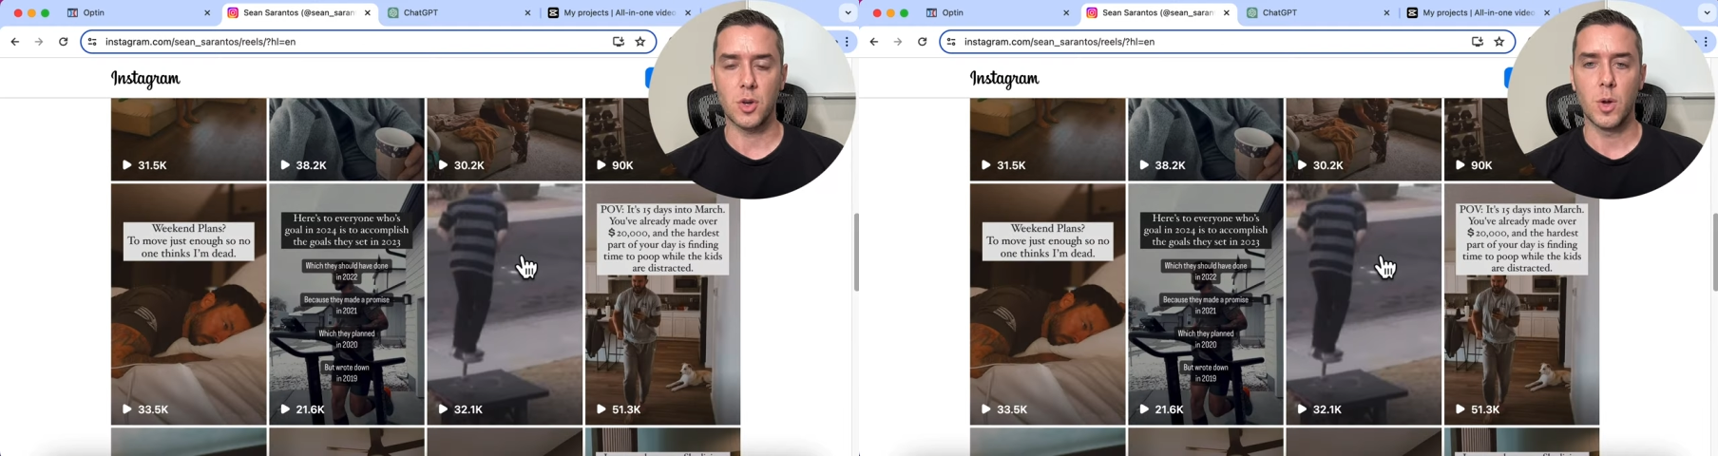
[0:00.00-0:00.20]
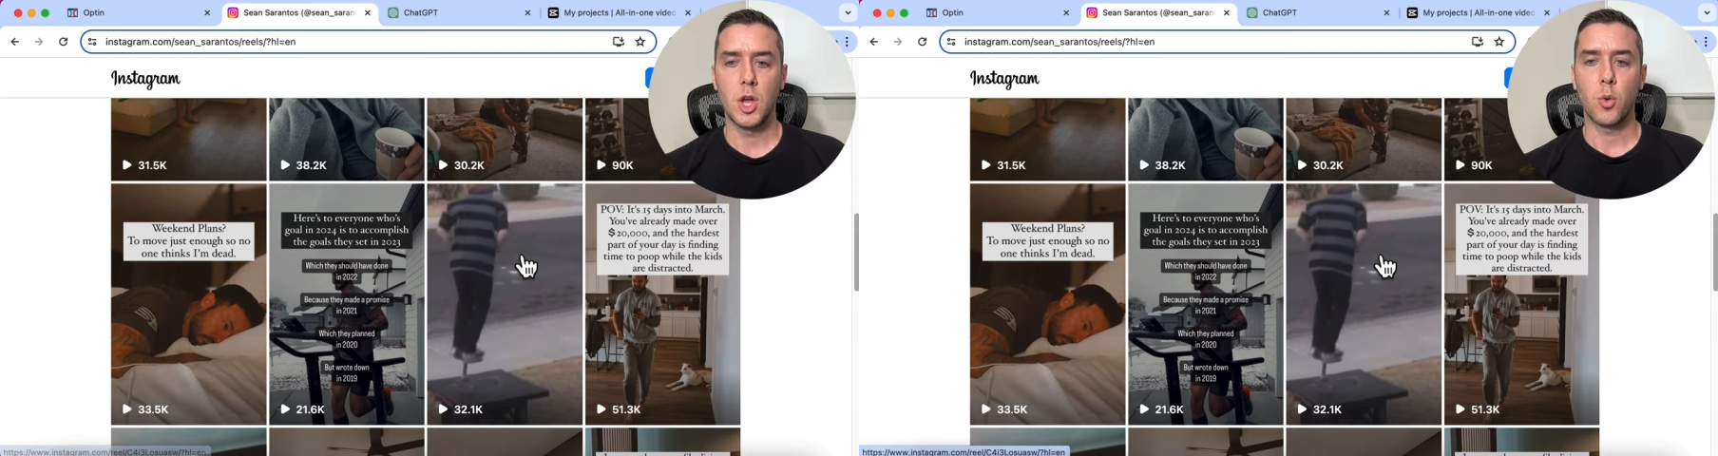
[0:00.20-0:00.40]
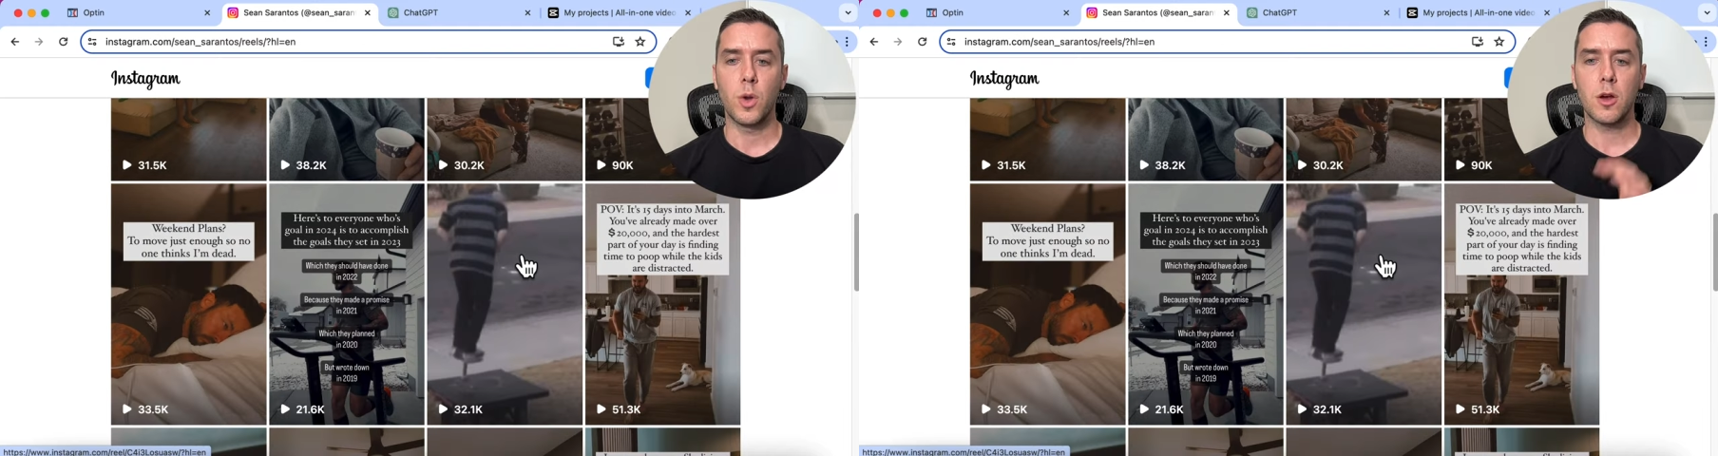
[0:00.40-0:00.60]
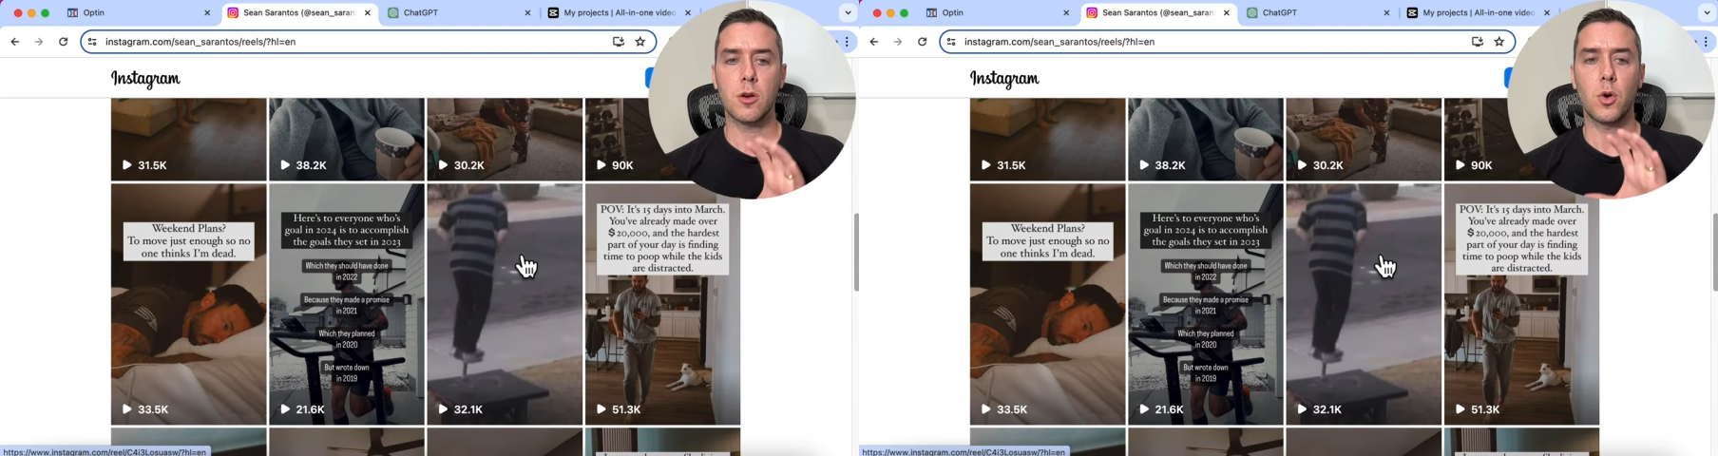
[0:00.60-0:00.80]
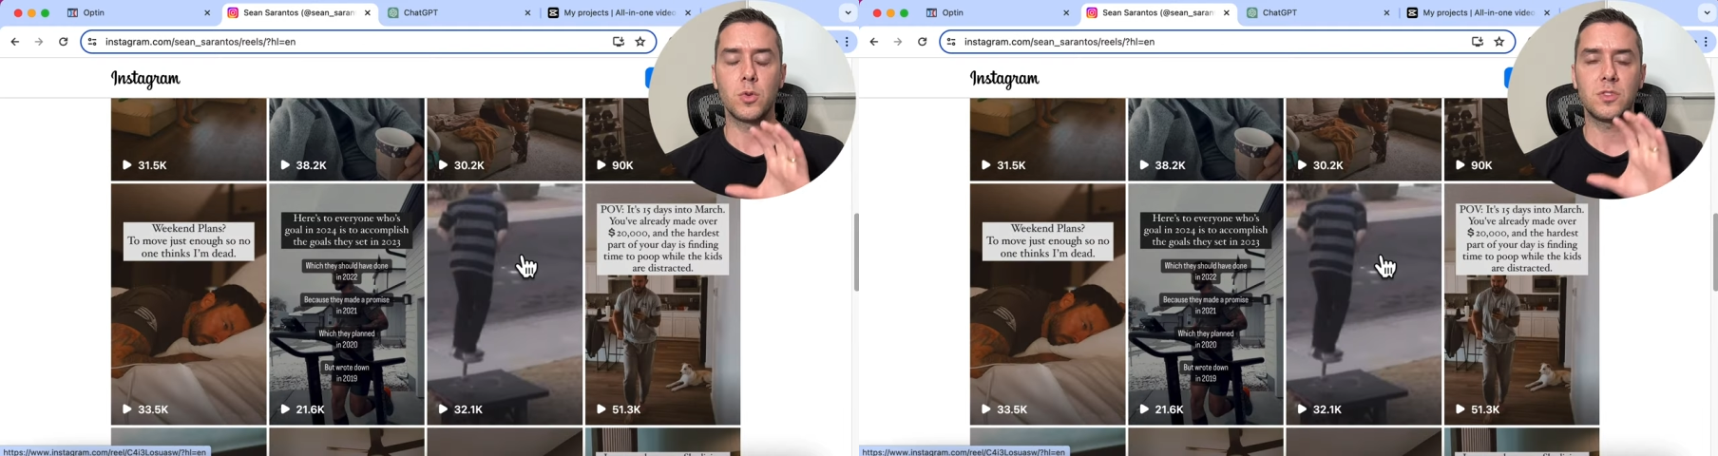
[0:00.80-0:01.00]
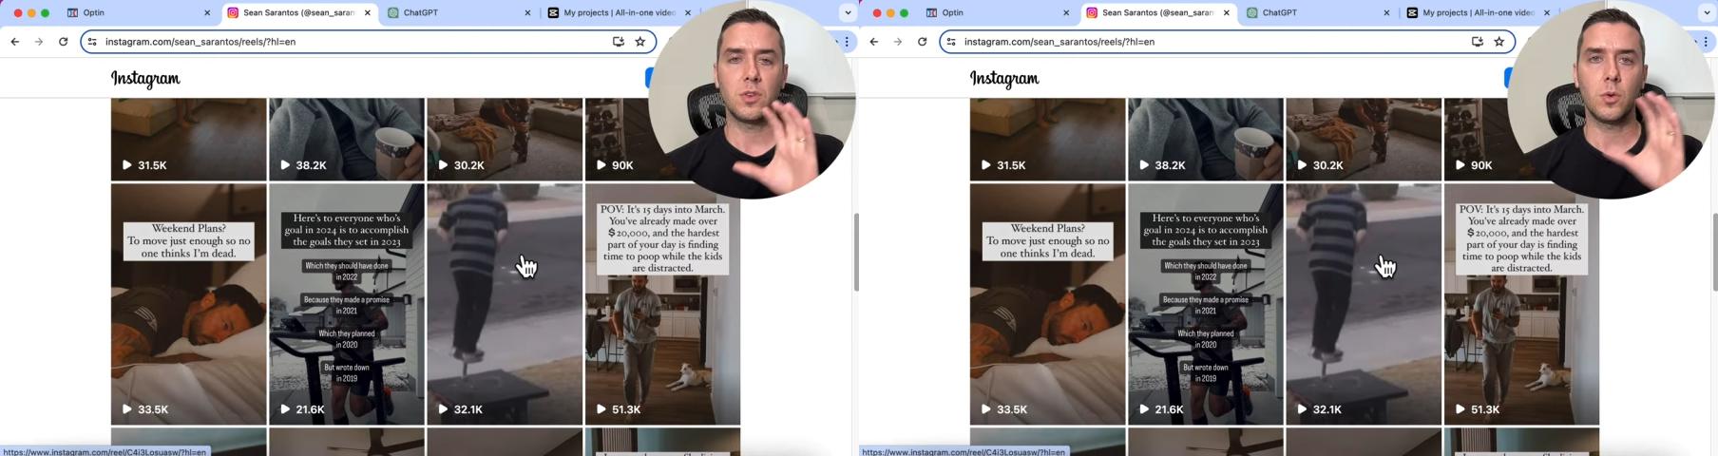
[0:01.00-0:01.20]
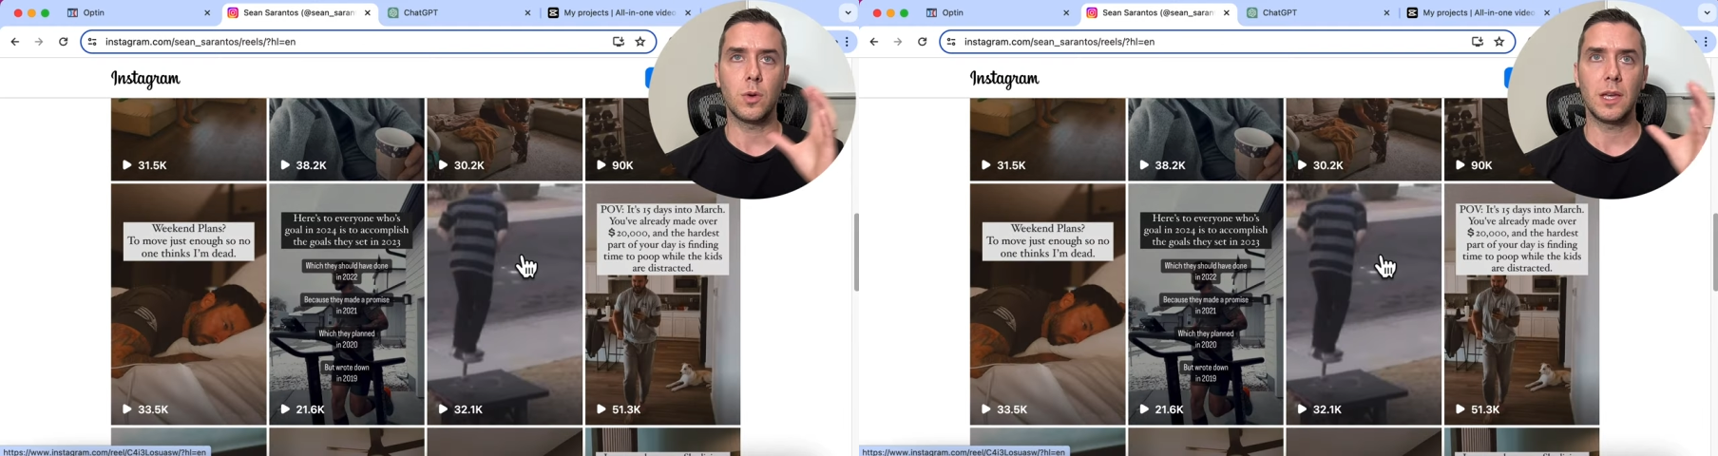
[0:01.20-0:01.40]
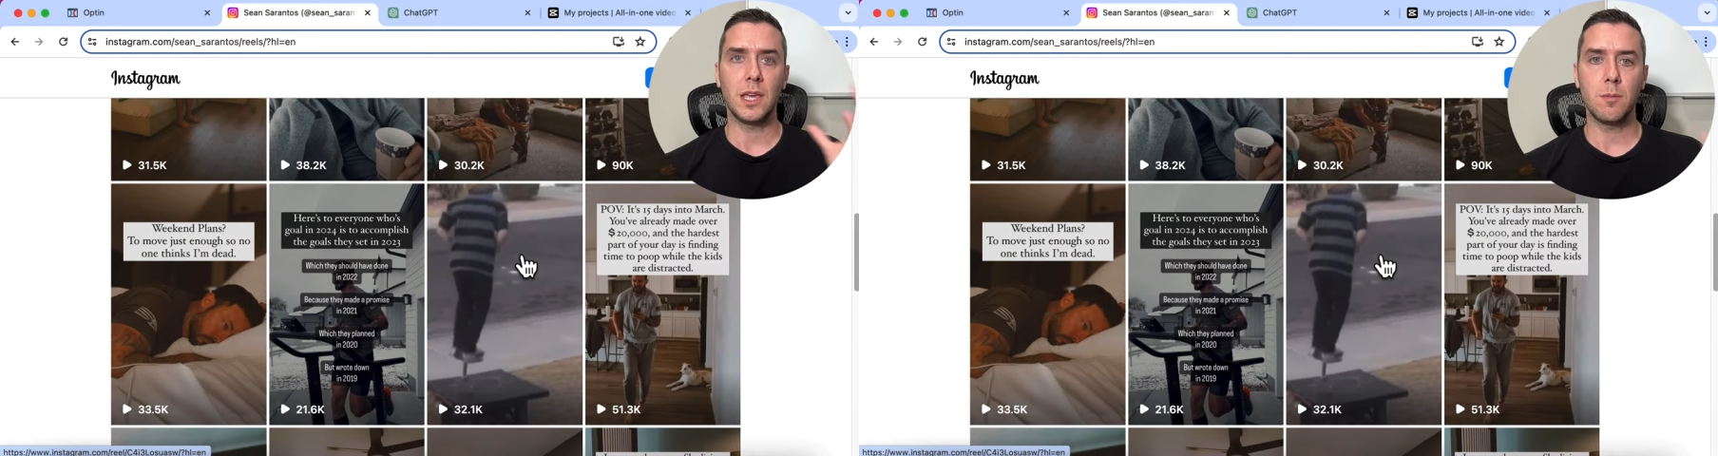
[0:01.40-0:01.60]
So we're going to